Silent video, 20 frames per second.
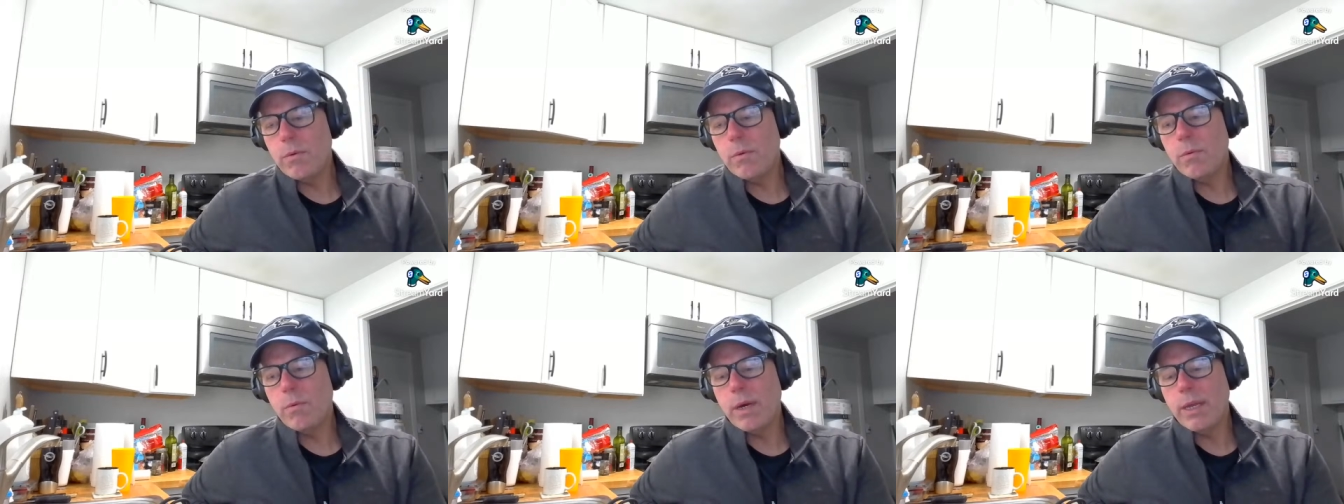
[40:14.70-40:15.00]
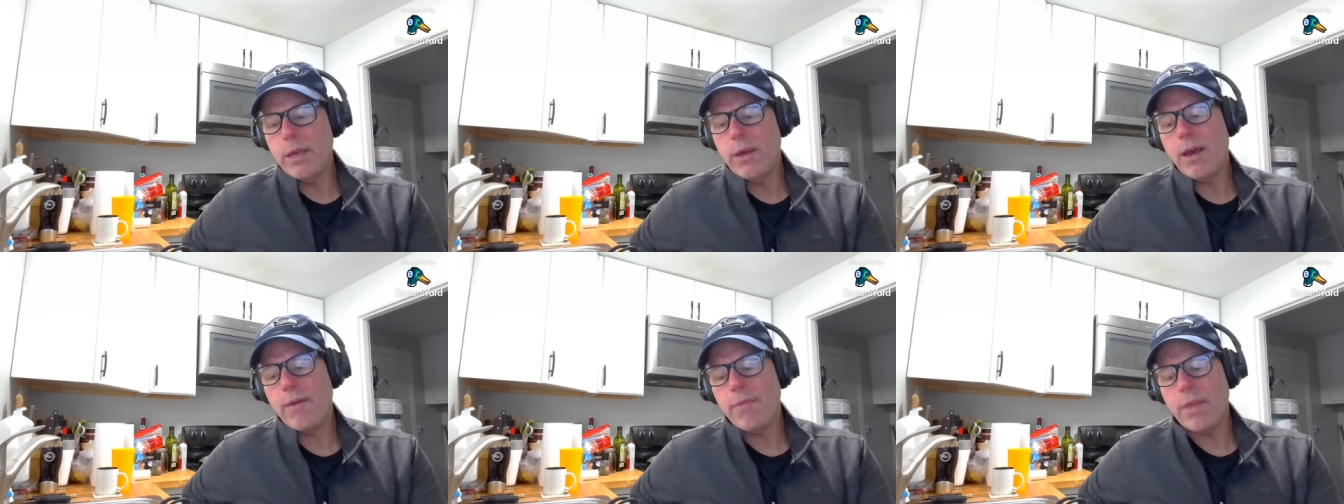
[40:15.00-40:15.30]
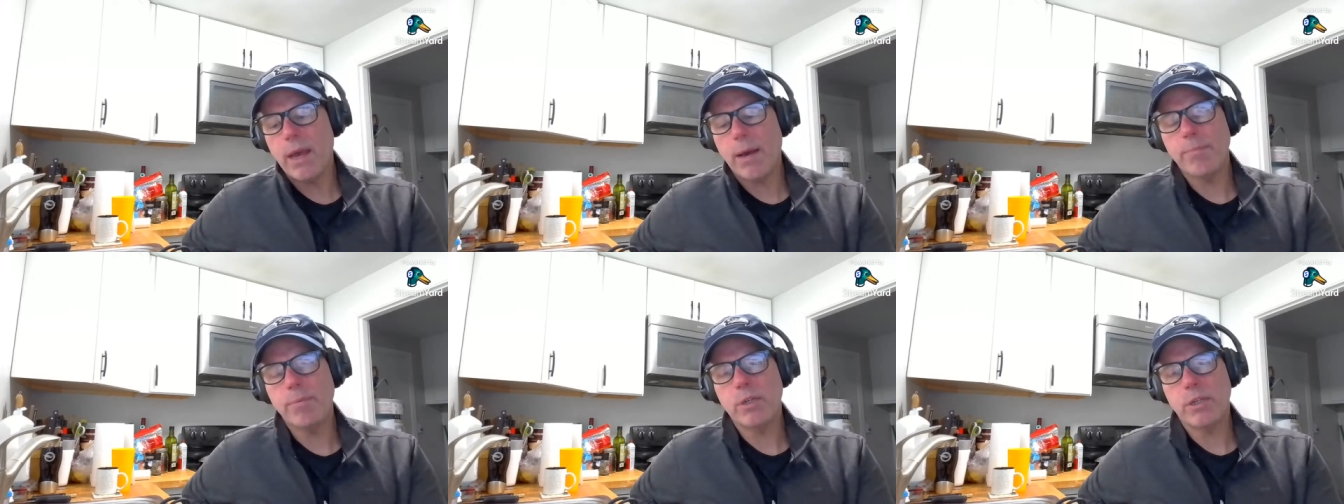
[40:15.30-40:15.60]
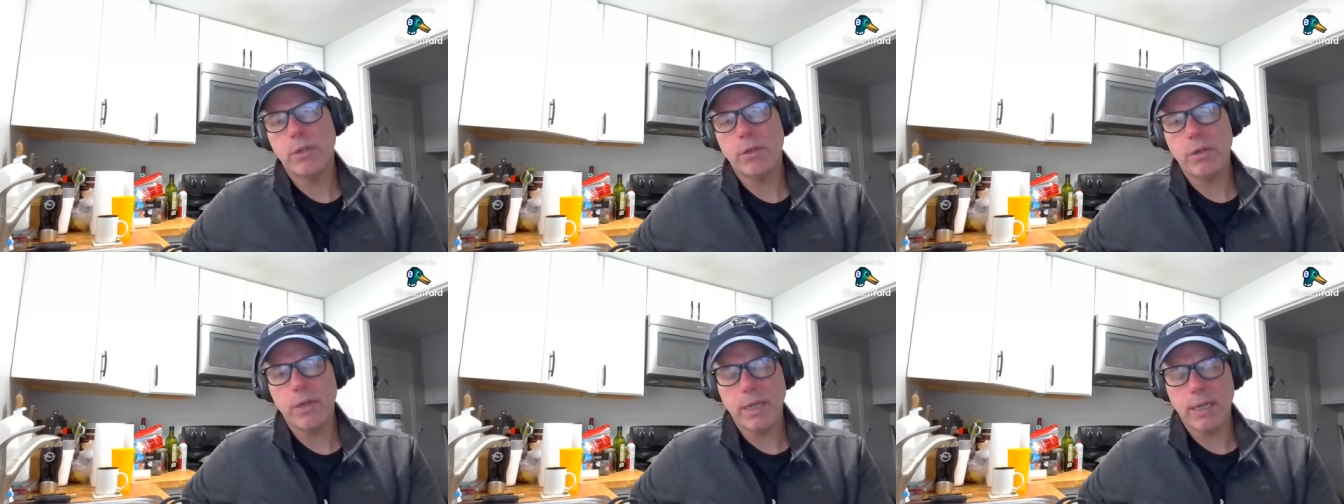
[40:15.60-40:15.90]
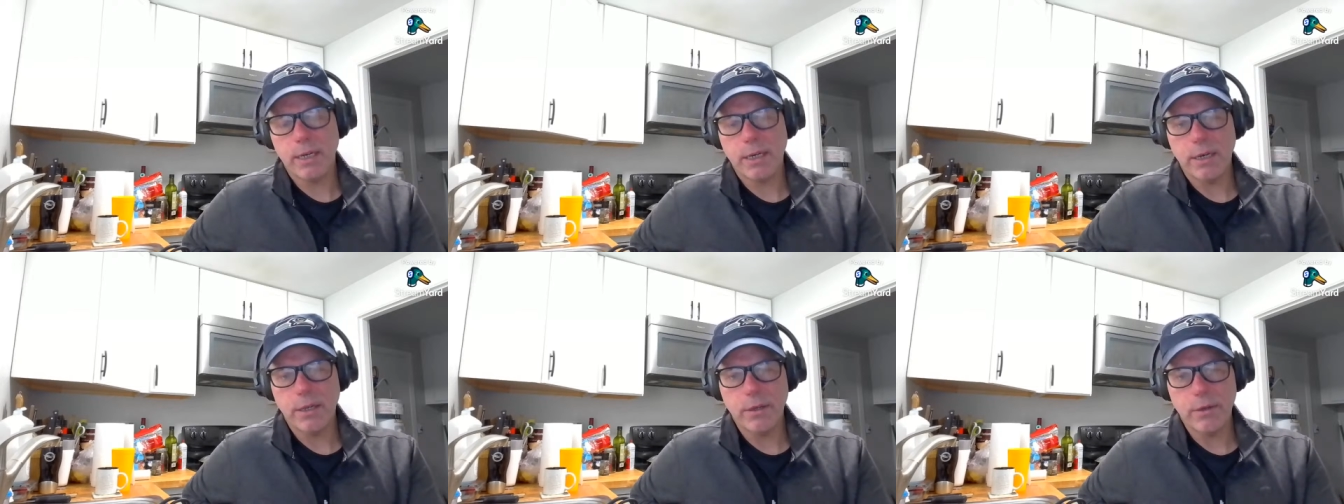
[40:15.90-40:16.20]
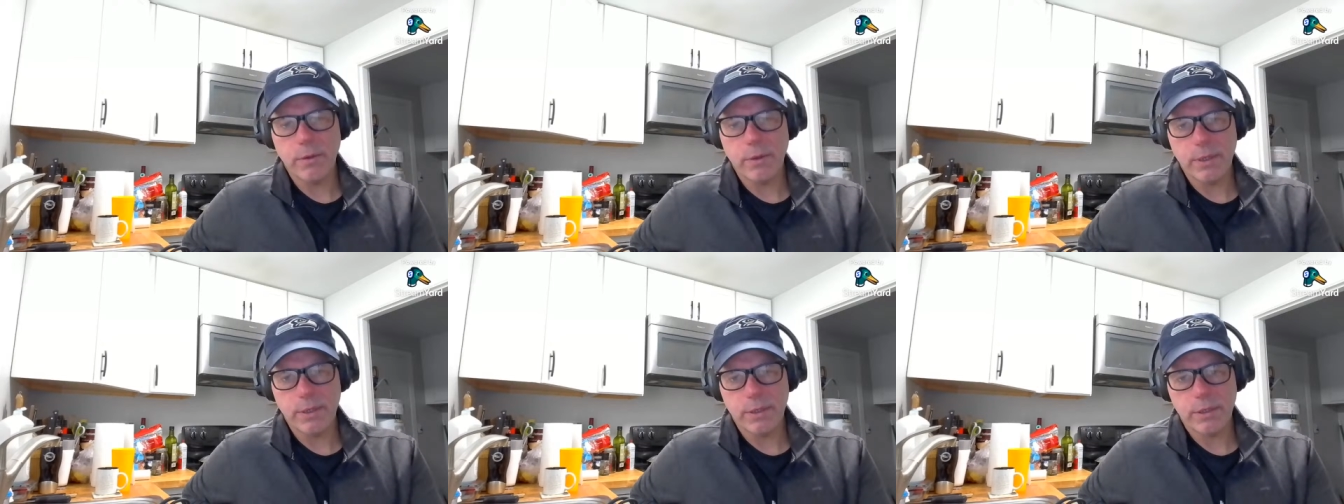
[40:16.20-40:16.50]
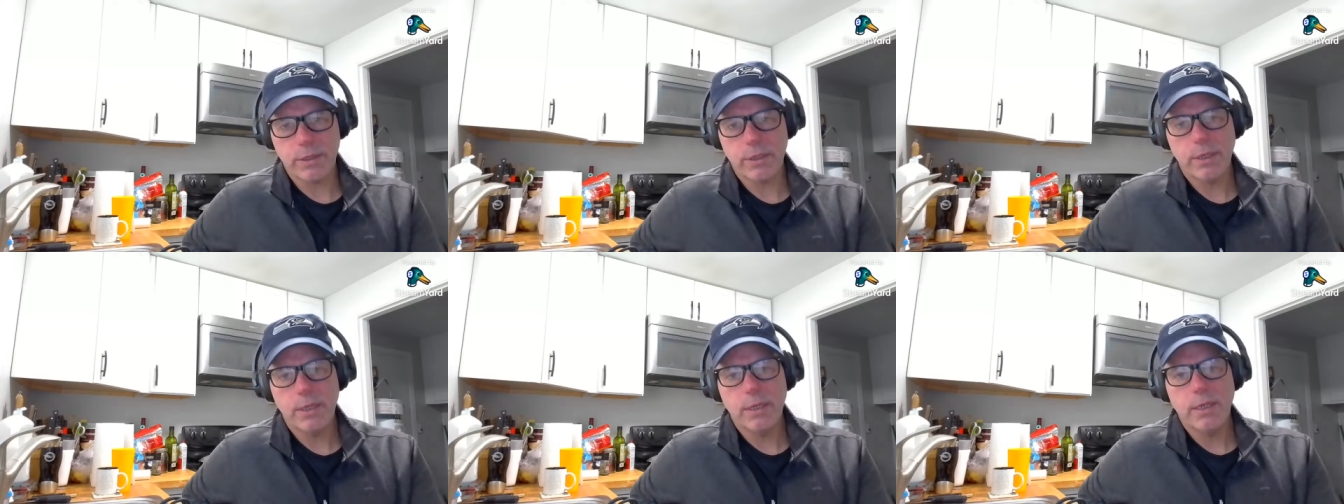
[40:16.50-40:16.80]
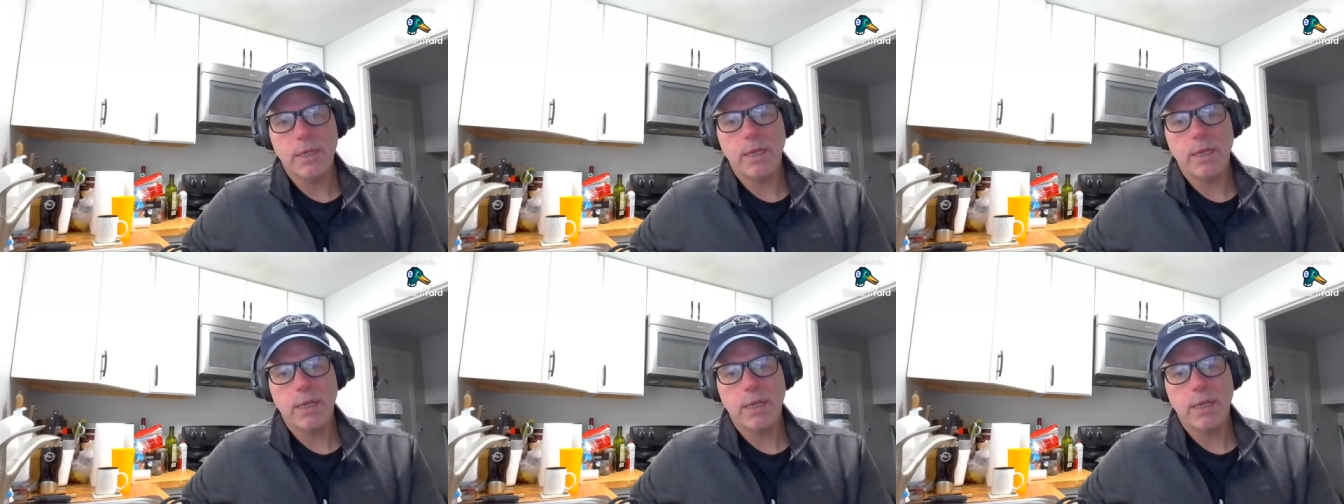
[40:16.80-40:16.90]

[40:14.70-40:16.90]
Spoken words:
What you have the opportunity to do is